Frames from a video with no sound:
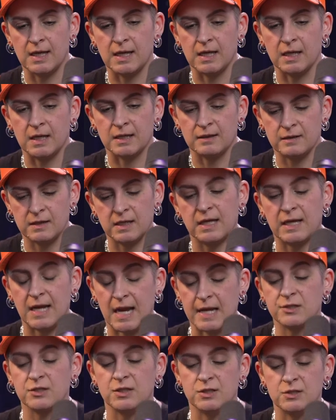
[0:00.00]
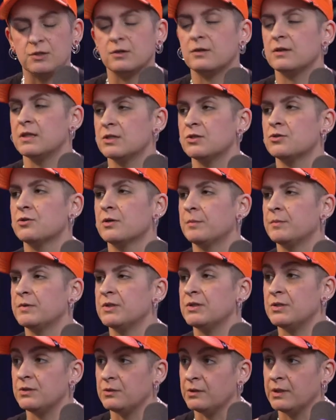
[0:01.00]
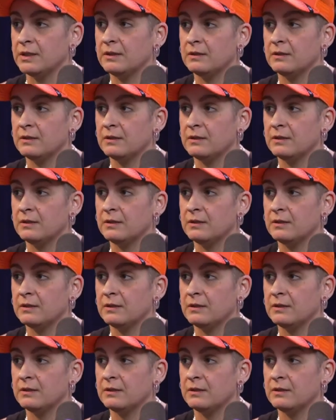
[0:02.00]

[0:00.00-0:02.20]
And I think it actually took this trip to do it.